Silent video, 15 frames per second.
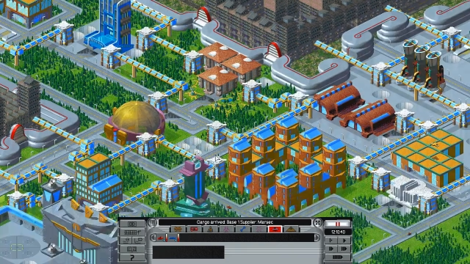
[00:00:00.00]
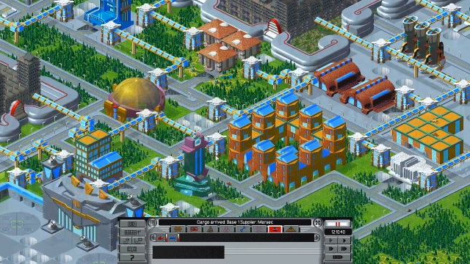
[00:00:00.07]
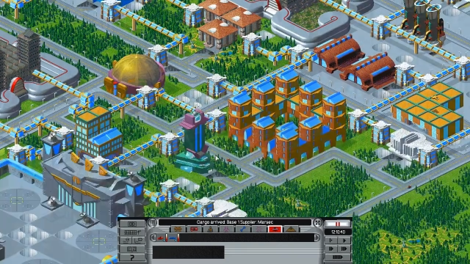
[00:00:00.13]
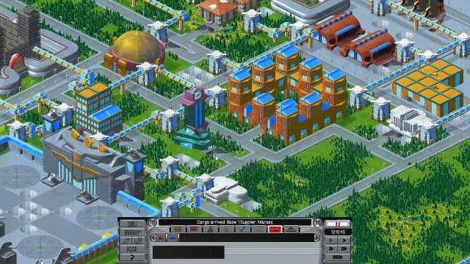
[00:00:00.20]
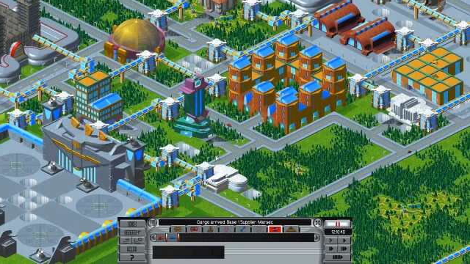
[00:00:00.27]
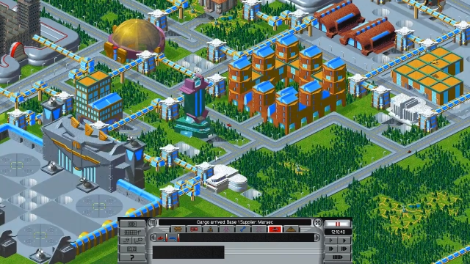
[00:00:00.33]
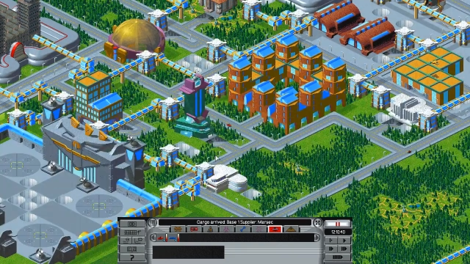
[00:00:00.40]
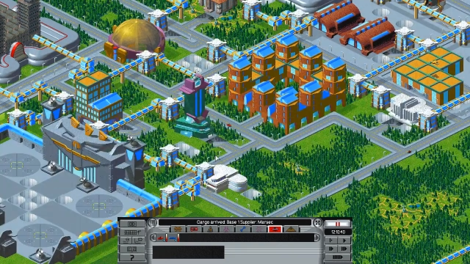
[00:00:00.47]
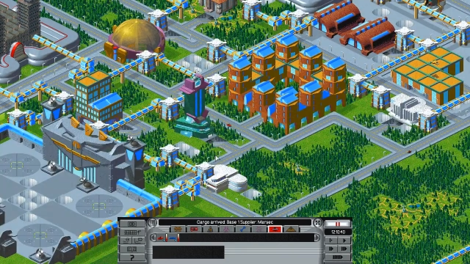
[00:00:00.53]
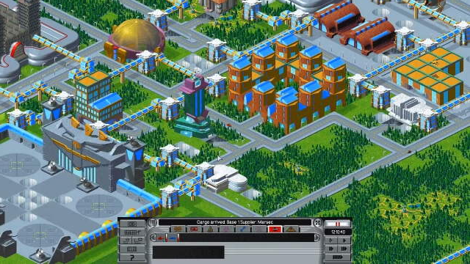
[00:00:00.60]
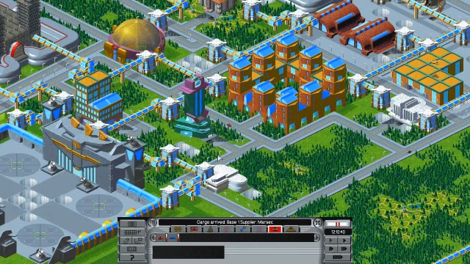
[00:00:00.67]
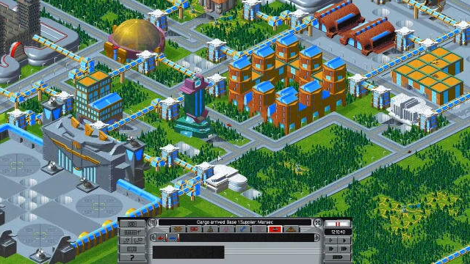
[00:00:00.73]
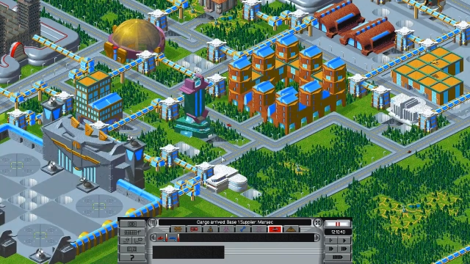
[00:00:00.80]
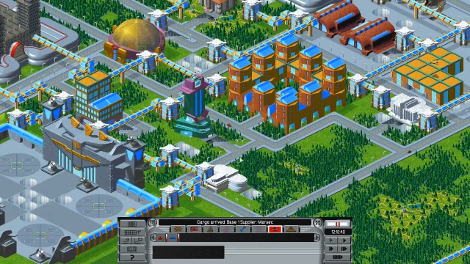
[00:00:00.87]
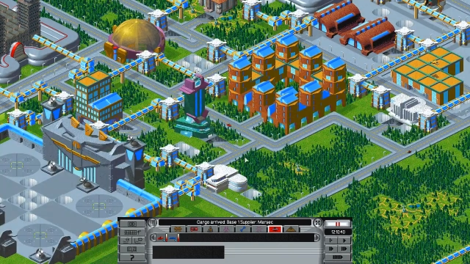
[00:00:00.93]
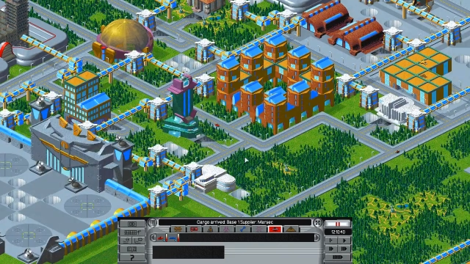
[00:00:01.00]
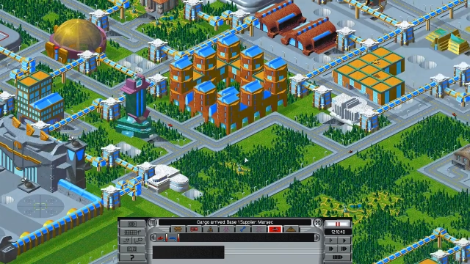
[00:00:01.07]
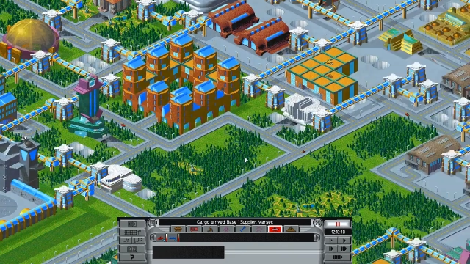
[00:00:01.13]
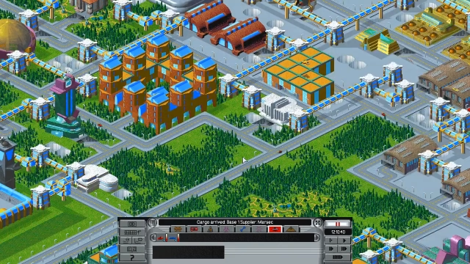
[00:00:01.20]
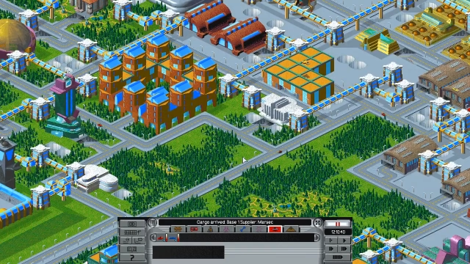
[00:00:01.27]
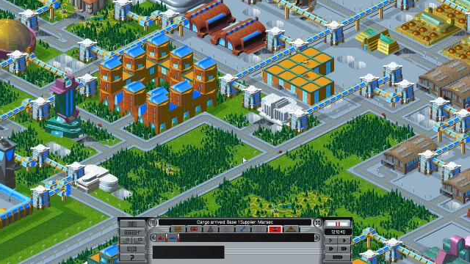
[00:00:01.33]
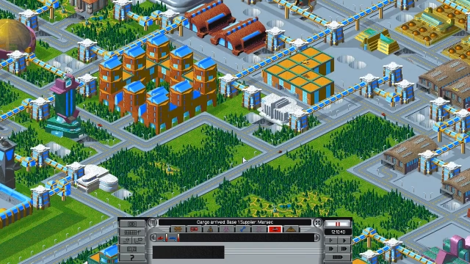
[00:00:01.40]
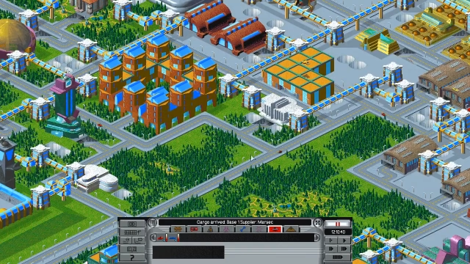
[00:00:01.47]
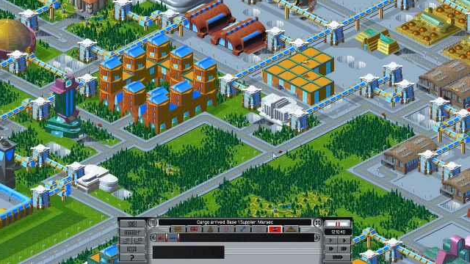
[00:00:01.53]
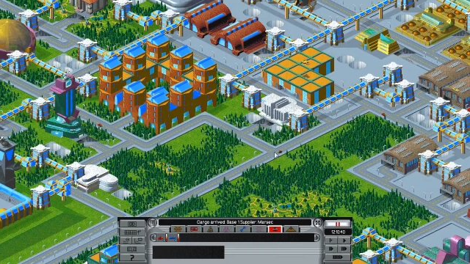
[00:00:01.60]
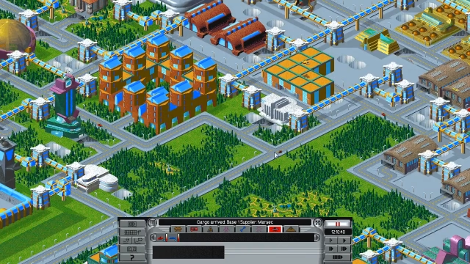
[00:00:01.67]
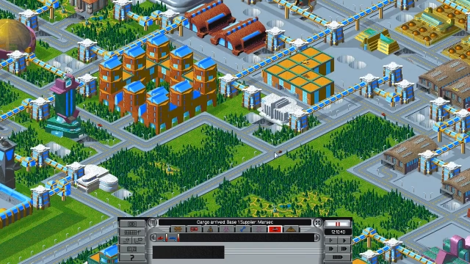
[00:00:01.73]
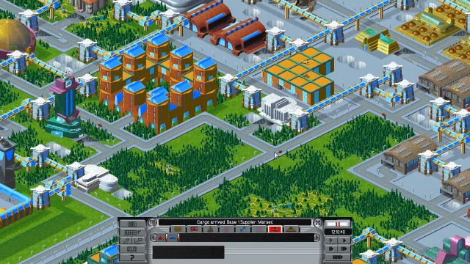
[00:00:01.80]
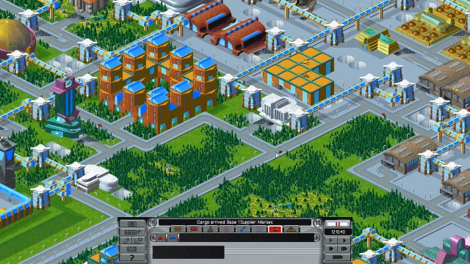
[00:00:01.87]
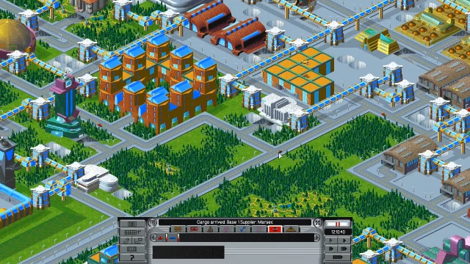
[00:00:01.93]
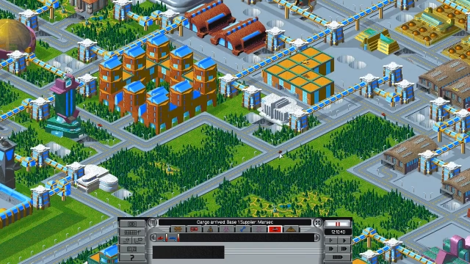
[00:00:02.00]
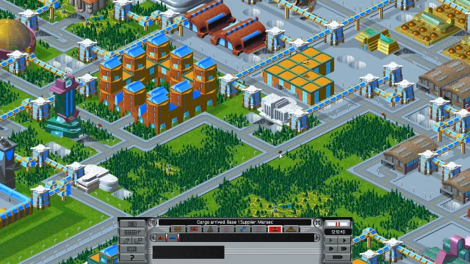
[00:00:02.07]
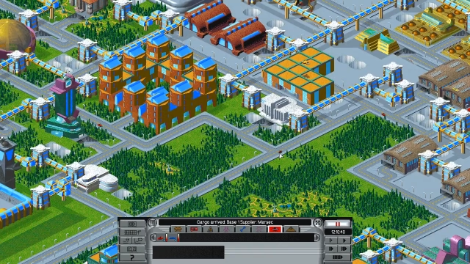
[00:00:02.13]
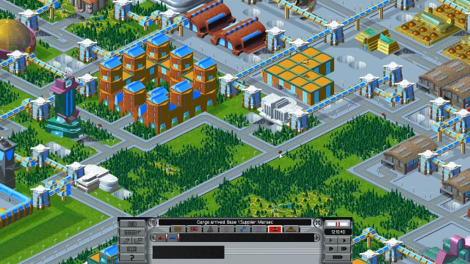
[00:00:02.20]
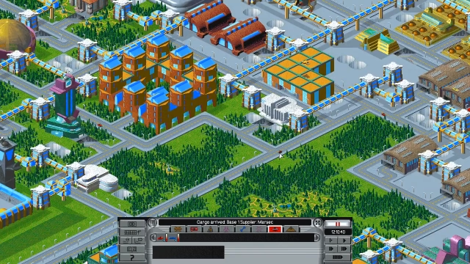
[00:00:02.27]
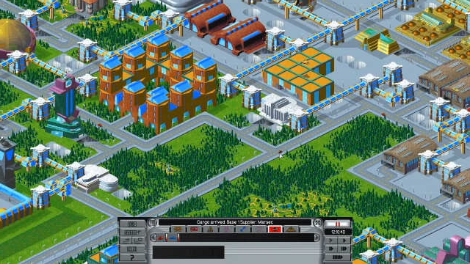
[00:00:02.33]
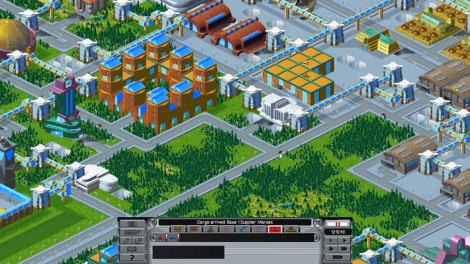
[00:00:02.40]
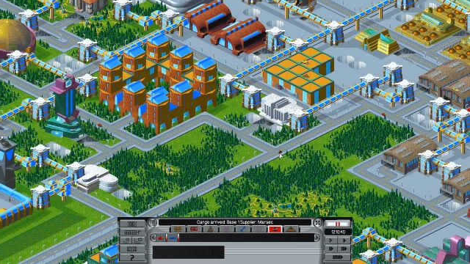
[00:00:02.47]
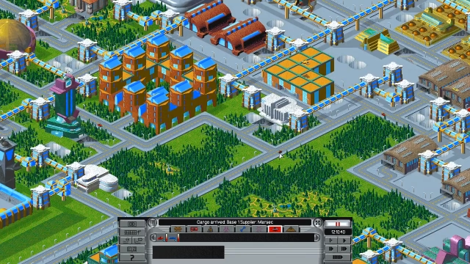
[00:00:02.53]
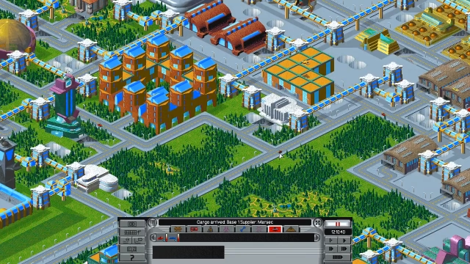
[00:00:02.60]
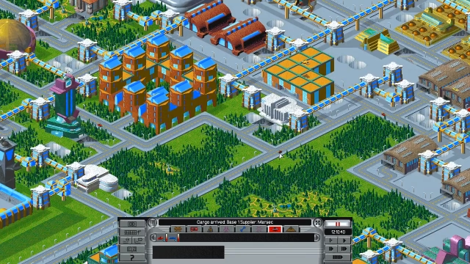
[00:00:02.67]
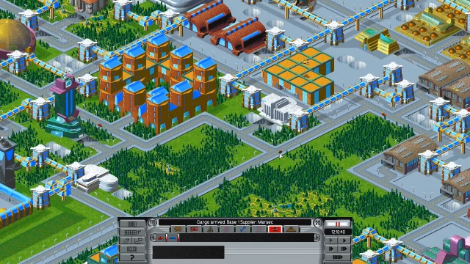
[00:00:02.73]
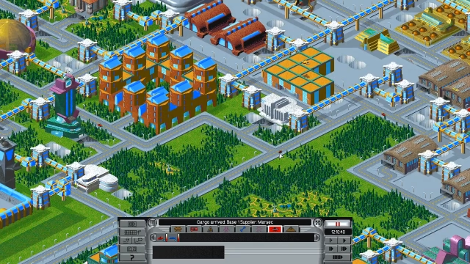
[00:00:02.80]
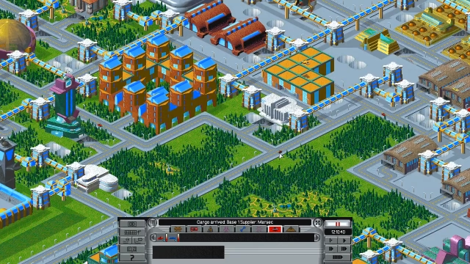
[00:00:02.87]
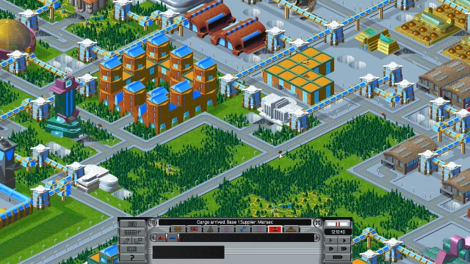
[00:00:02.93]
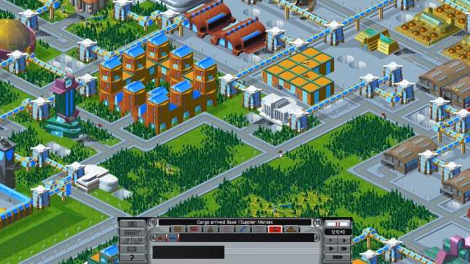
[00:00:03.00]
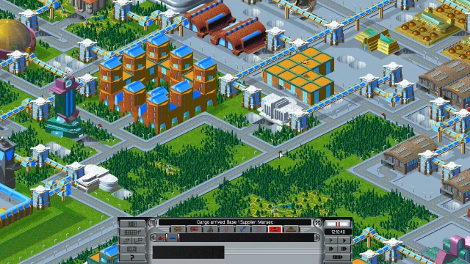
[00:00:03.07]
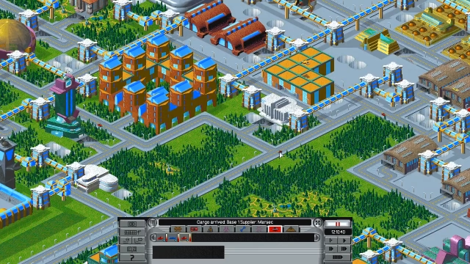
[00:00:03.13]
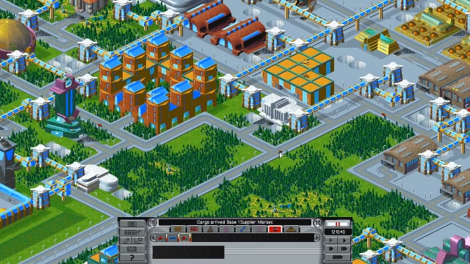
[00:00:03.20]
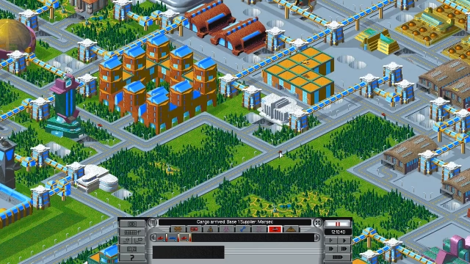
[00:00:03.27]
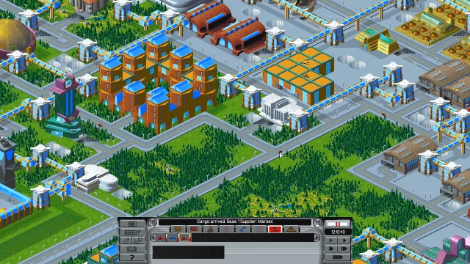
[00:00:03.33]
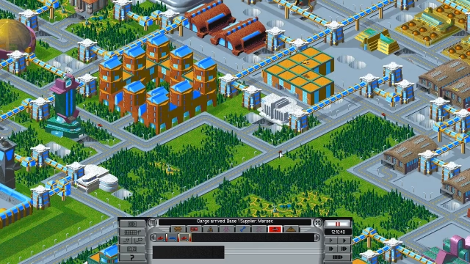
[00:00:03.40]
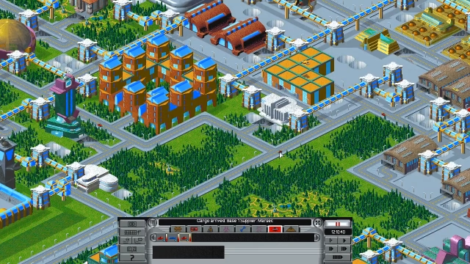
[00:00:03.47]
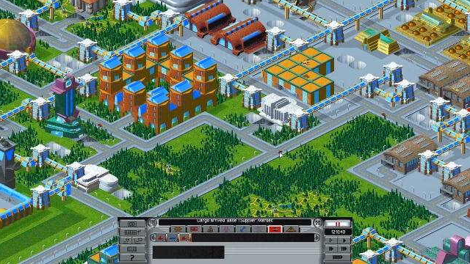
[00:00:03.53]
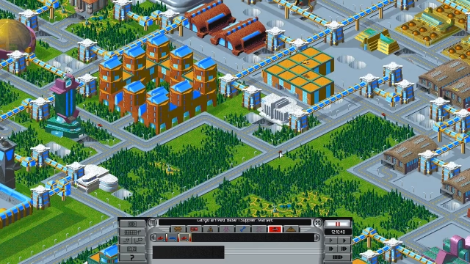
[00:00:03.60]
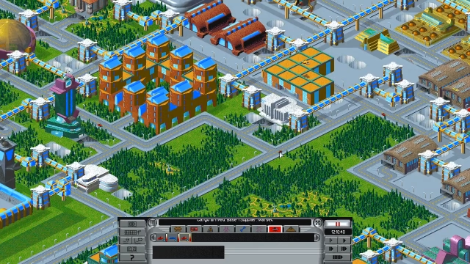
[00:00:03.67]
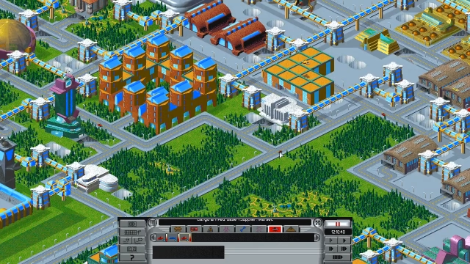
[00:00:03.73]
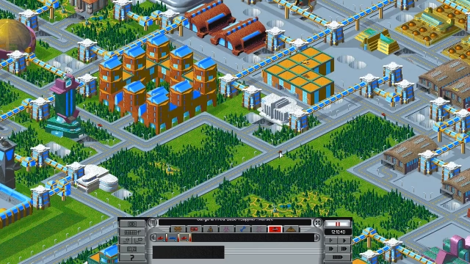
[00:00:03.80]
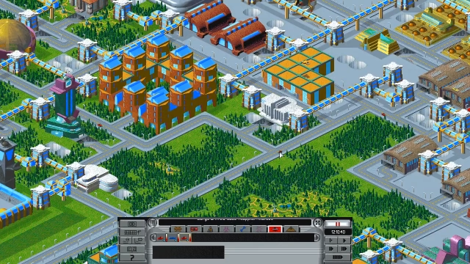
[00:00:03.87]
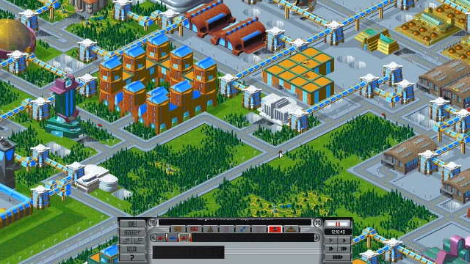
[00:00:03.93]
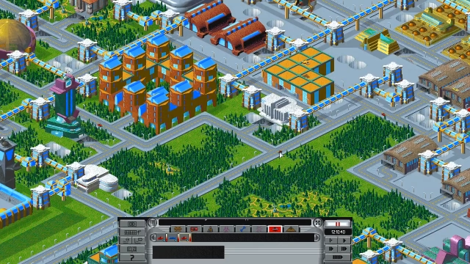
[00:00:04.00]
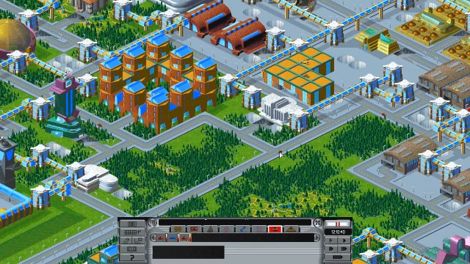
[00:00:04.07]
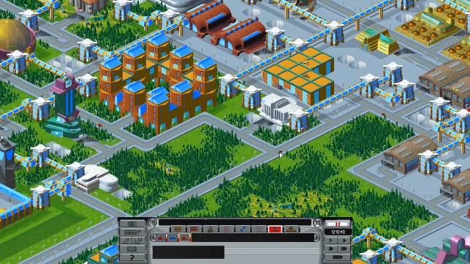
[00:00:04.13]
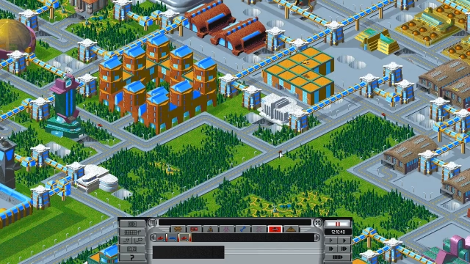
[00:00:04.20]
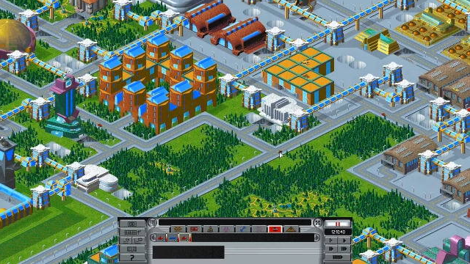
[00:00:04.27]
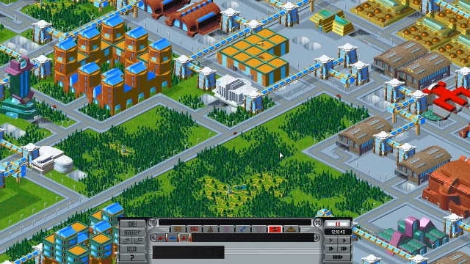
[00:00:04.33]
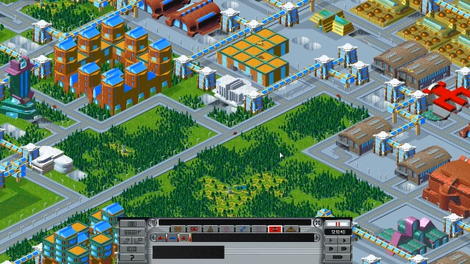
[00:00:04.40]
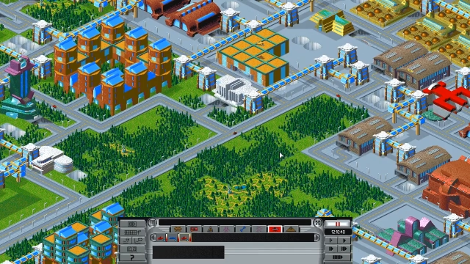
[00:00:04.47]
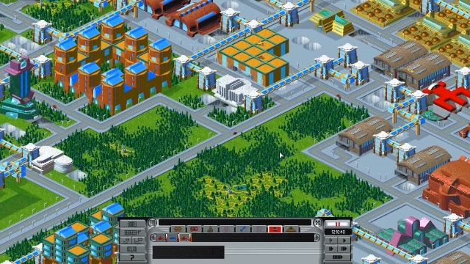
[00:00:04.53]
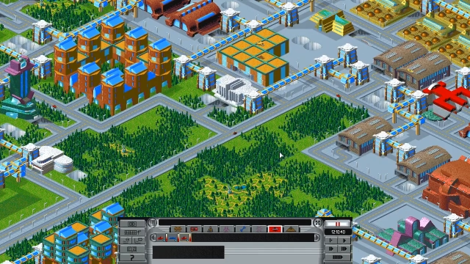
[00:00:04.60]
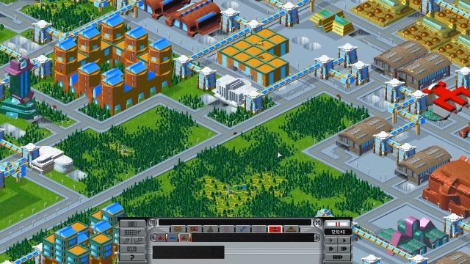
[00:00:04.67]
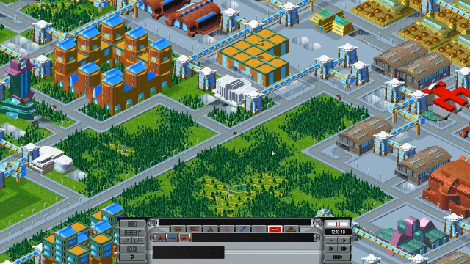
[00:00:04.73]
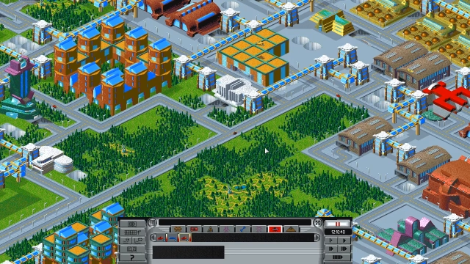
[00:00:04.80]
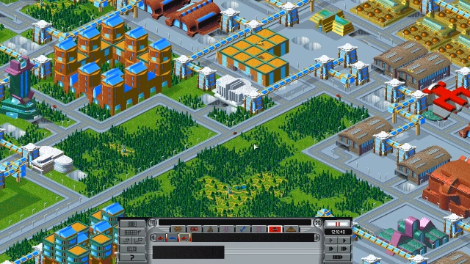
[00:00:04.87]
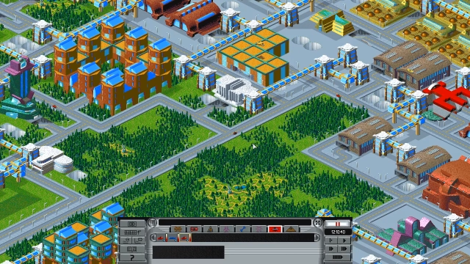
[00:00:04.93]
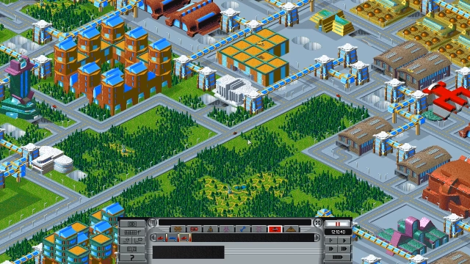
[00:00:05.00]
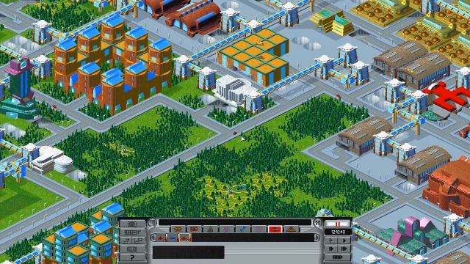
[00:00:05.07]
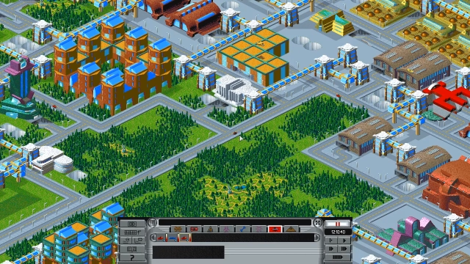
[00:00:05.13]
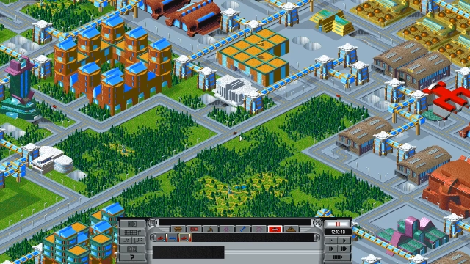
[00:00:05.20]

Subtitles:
[unreadable: no face in view]